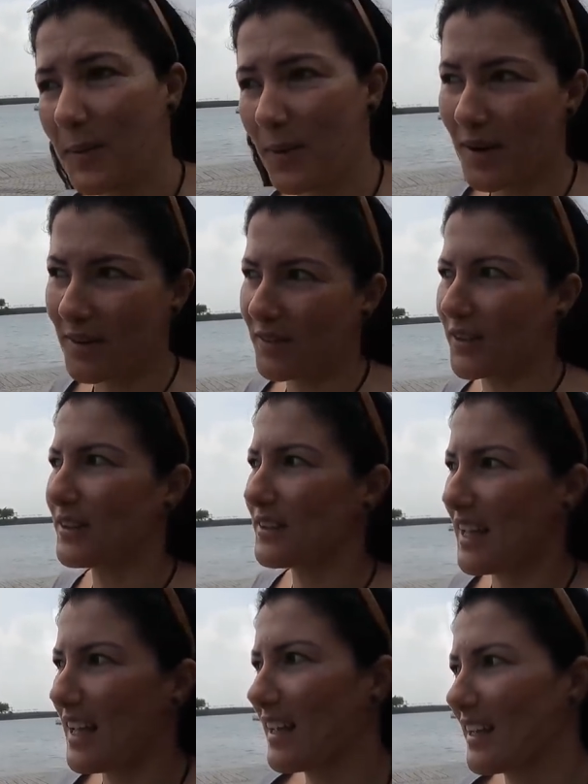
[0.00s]
Whatever,
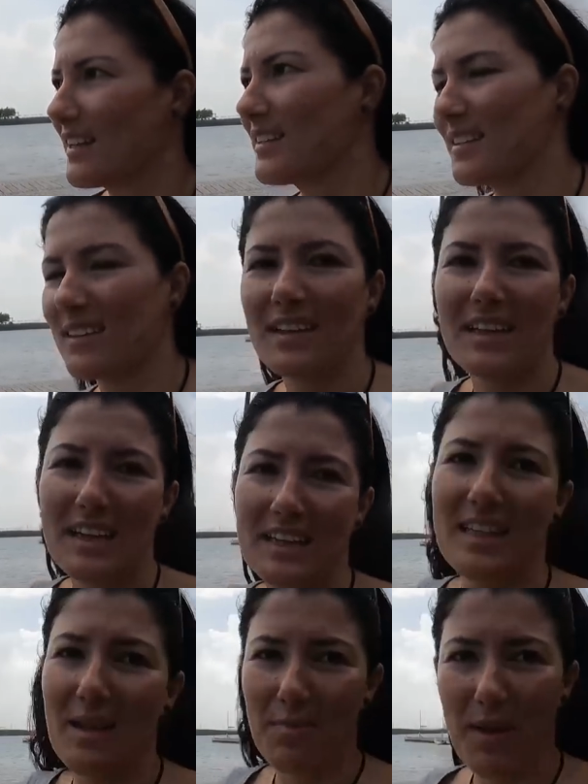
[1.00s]
they
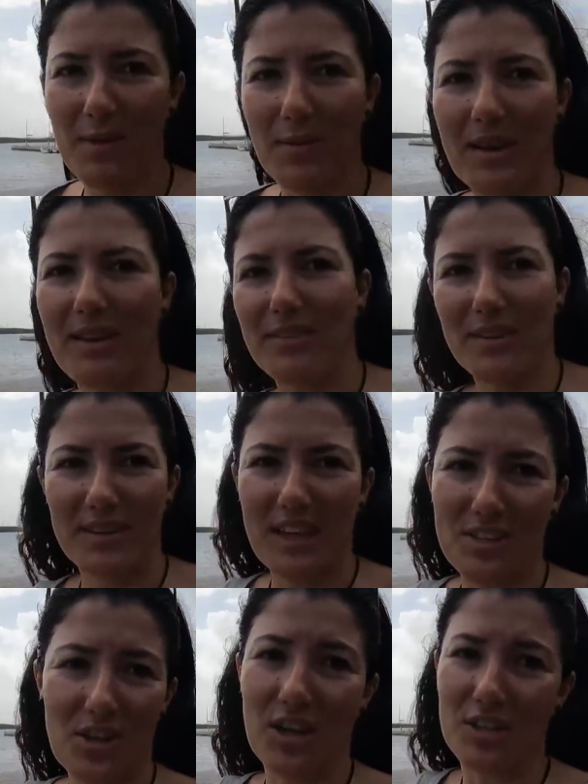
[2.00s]
pay whatever
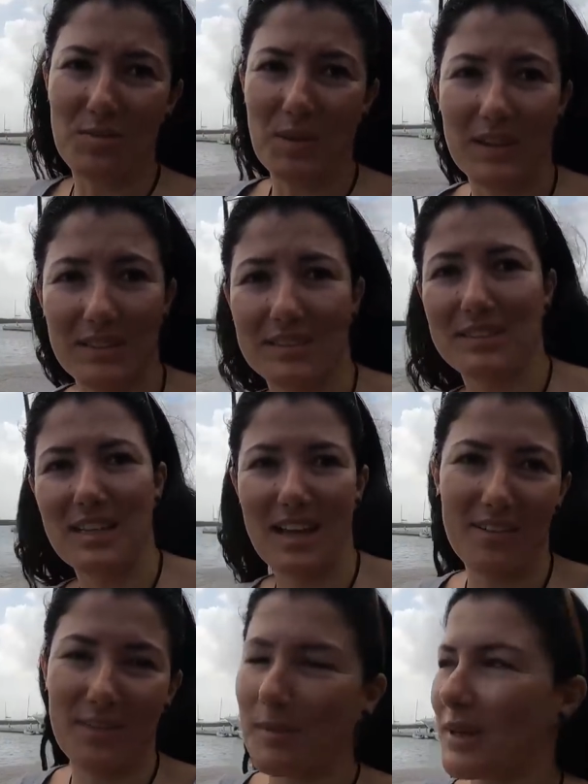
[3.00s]
they charge because they
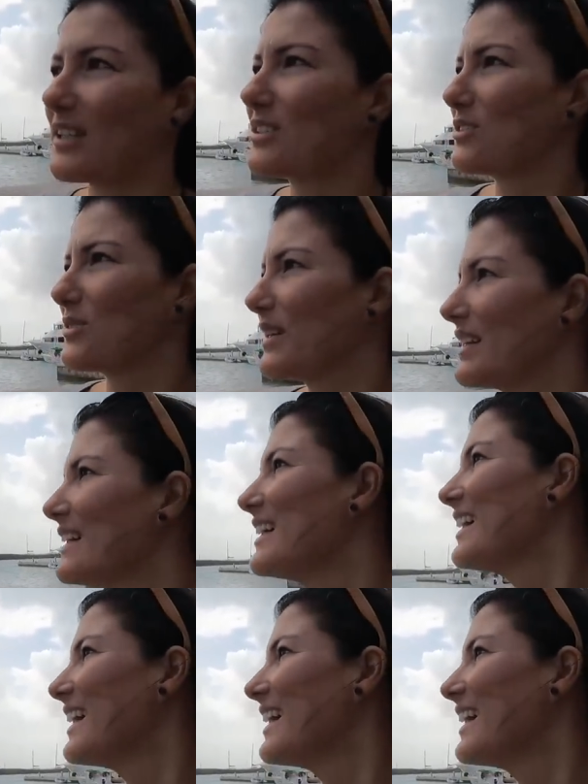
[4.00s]
have the money to do it.